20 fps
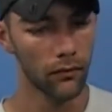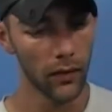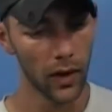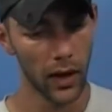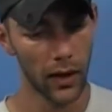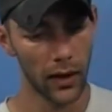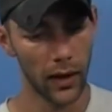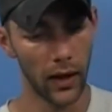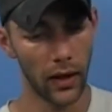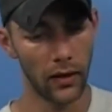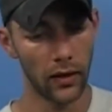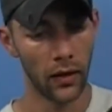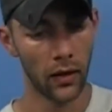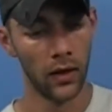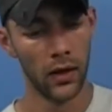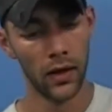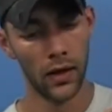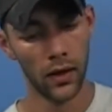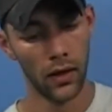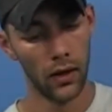And again,
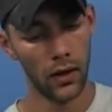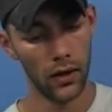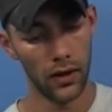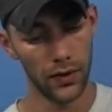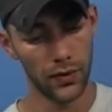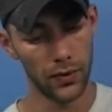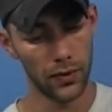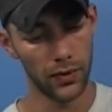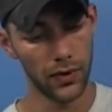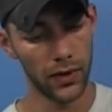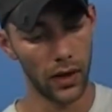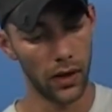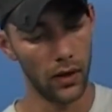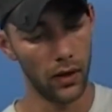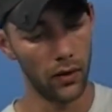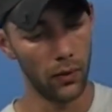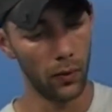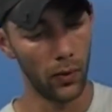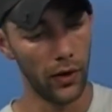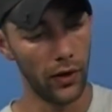this one's got
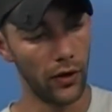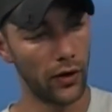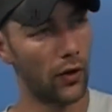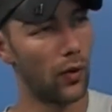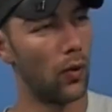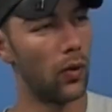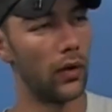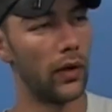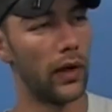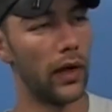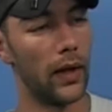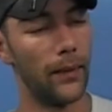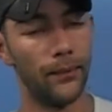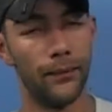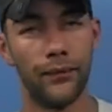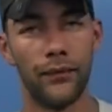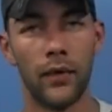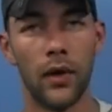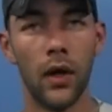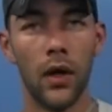a wire core in it.
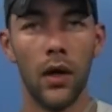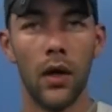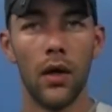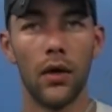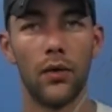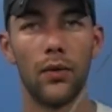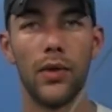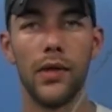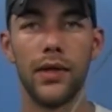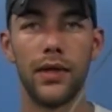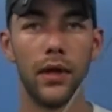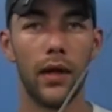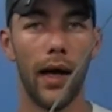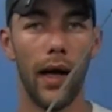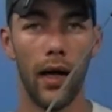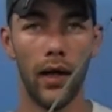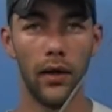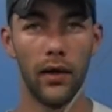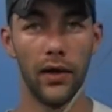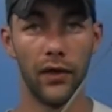The reason
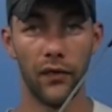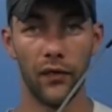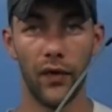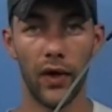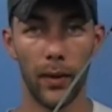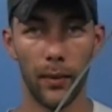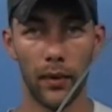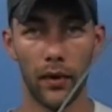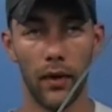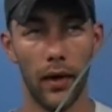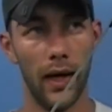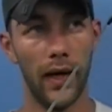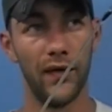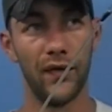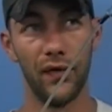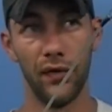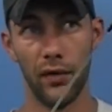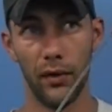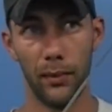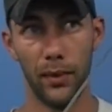I like
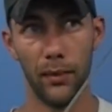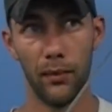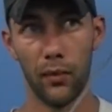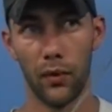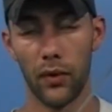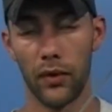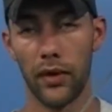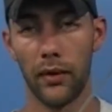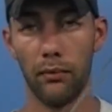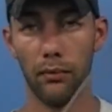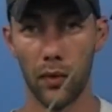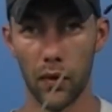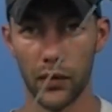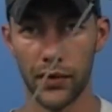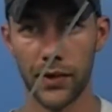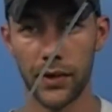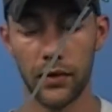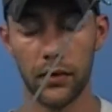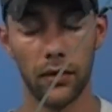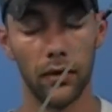fiberglass a little bit more than
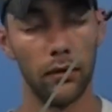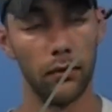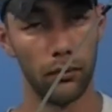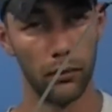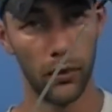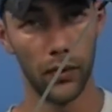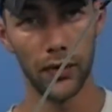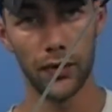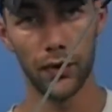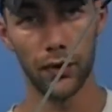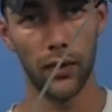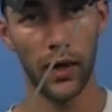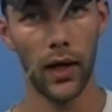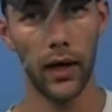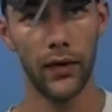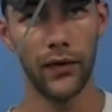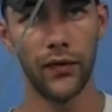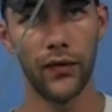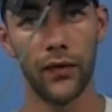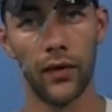most
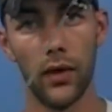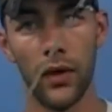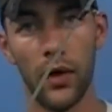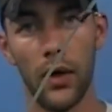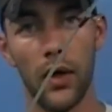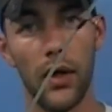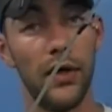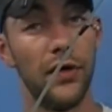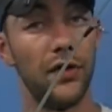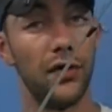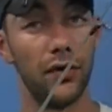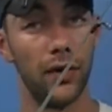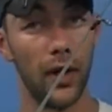rods is you're